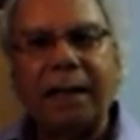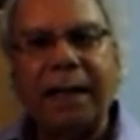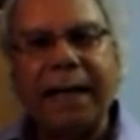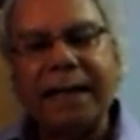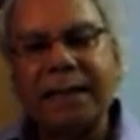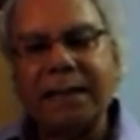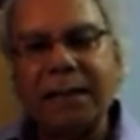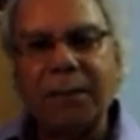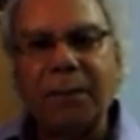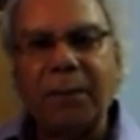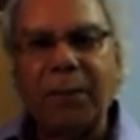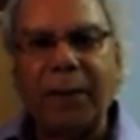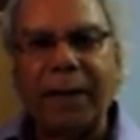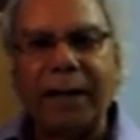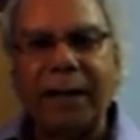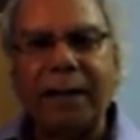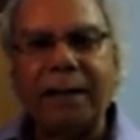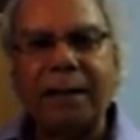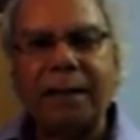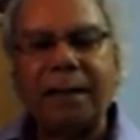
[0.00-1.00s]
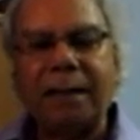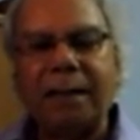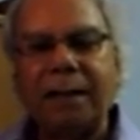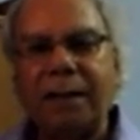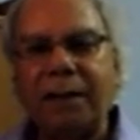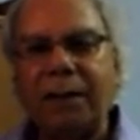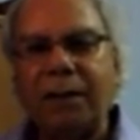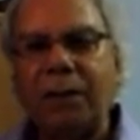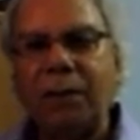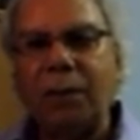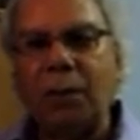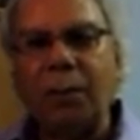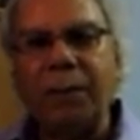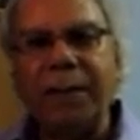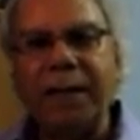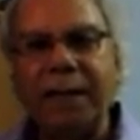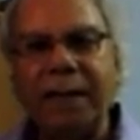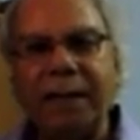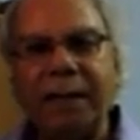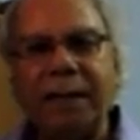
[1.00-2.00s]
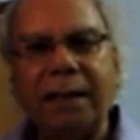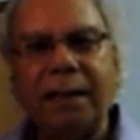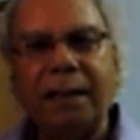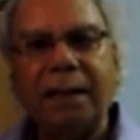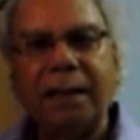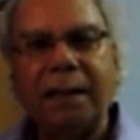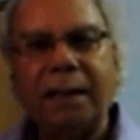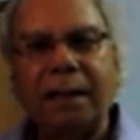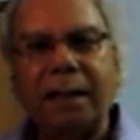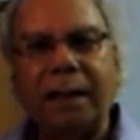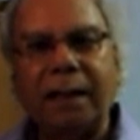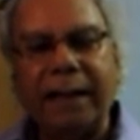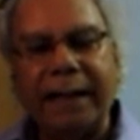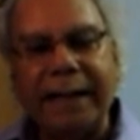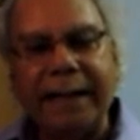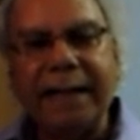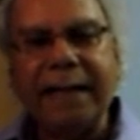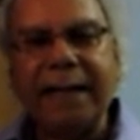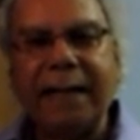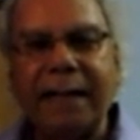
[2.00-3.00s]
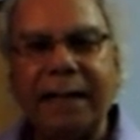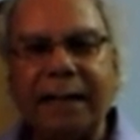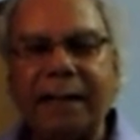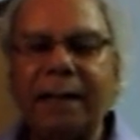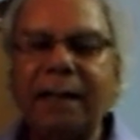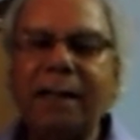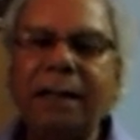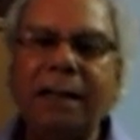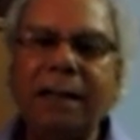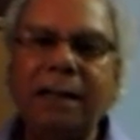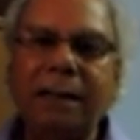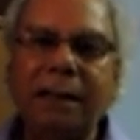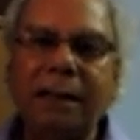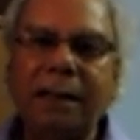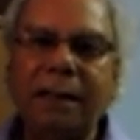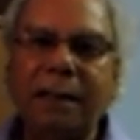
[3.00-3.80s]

action point to be indicated,